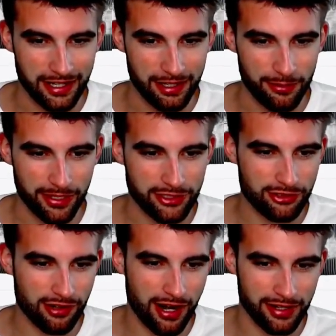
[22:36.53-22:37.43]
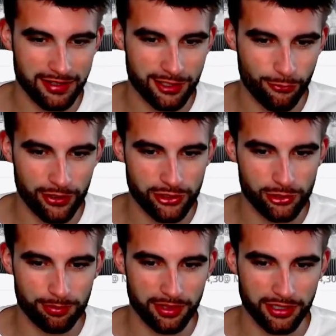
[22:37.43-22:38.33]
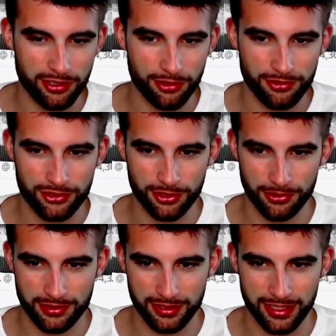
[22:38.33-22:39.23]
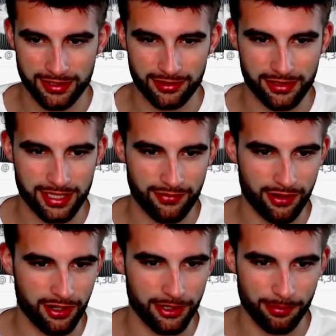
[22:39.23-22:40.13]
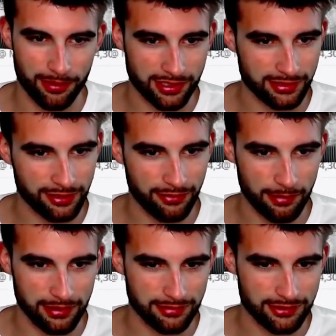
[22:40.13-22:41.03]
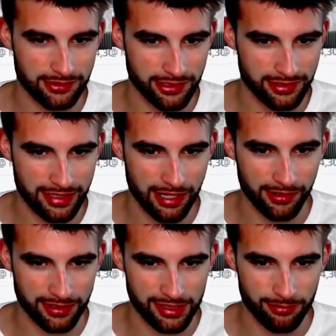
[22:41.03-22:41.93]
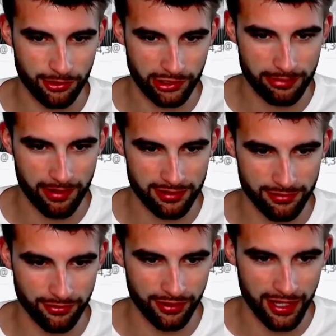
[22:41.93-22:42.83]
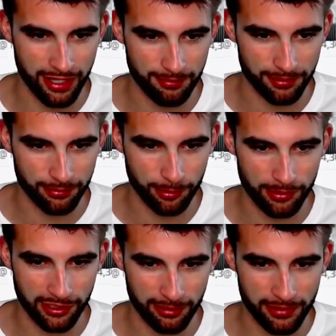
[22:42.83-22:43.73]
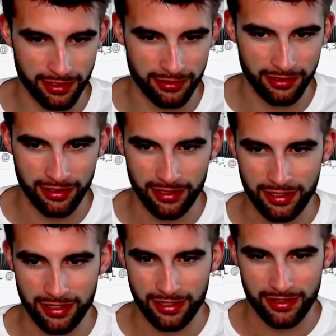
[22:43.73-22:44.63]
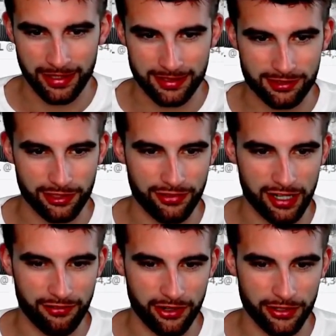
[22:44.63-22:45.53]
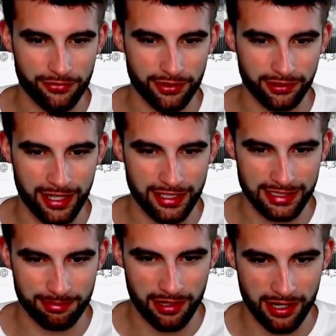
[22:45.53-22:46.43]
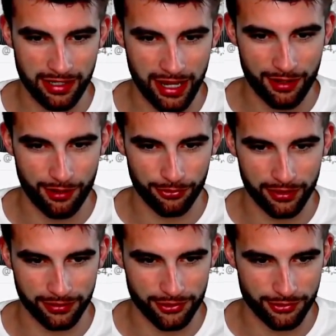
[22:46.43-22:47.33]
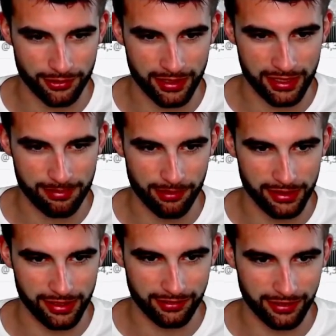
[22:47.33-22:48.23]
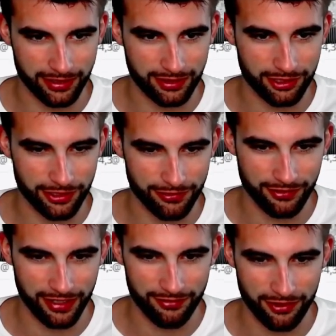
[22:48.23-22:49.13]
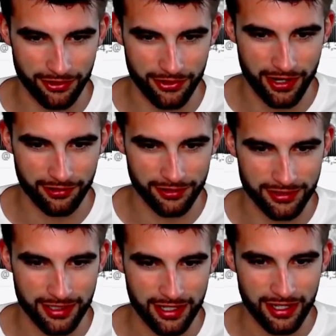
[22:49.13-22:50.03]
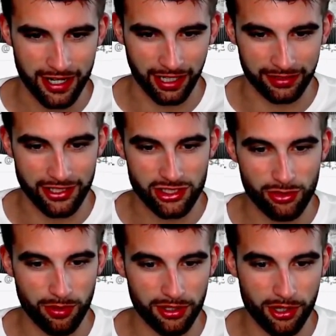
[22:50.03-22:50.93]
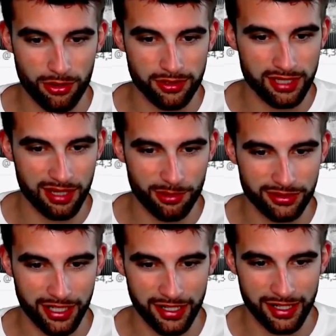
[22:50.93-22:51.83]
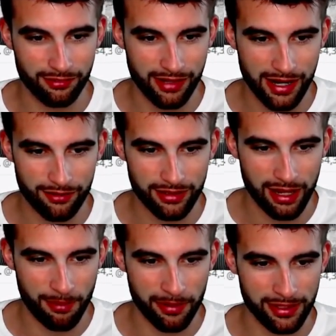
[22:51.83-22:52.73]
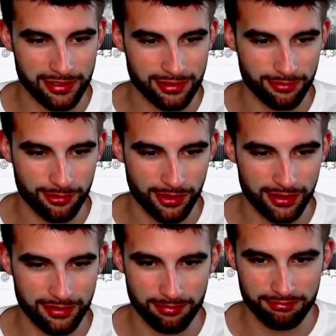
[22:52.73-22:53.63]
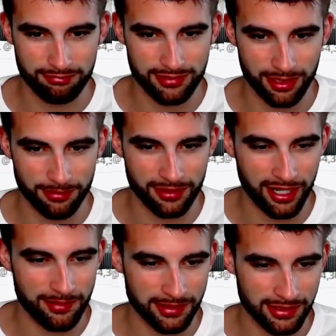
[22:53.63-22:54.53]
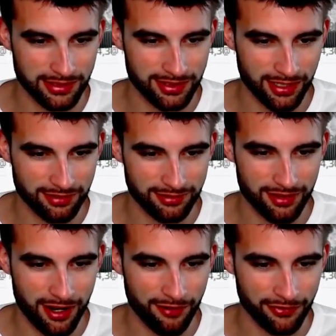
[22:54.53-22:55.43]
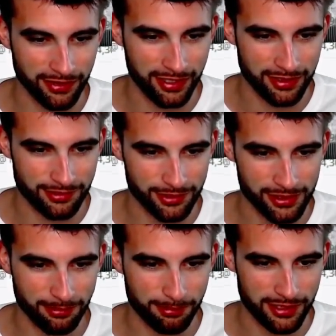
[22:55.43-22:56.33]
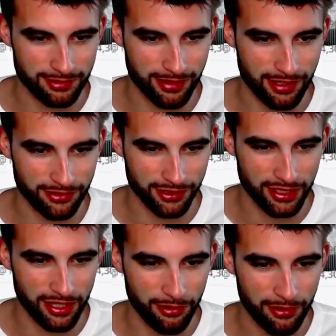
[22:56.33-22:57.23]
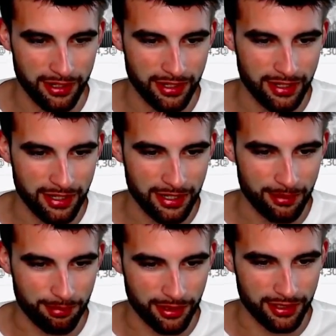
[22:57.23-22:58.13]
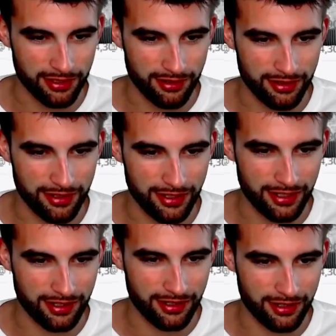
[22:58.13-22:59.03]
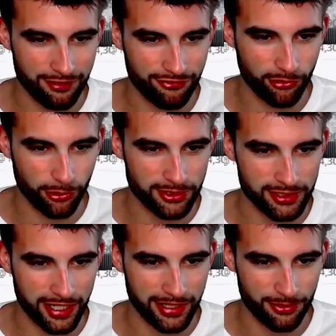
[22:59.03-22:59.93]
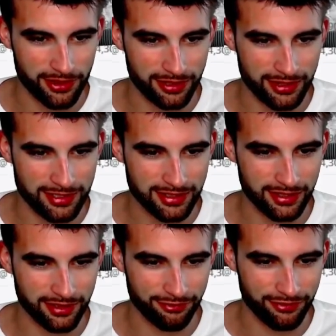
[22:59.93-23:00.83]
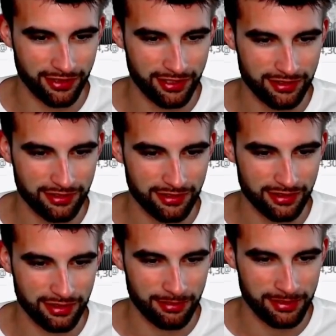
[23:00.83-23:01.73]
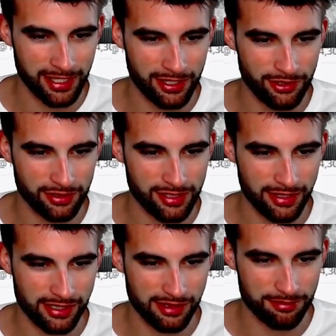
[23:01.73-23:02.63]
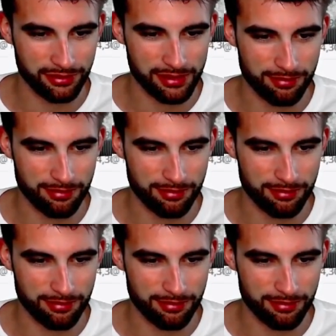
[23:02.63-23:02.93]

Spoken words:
we can try it. So if we do plug Dalton Schultz in, that's $3,700 left. I mean, geez, Skowronek's even more expensive than that, but we'll plug him in. That's $3,500 for the last spot. I don't think there's really anybody I like at $3,500. Unless you want to go the double tight end route. I mean, it's work sometimes. It's not often that it's really the best route to go. But unfortunately, I don't think that's going to fit. I mean, yeah, you could take a complete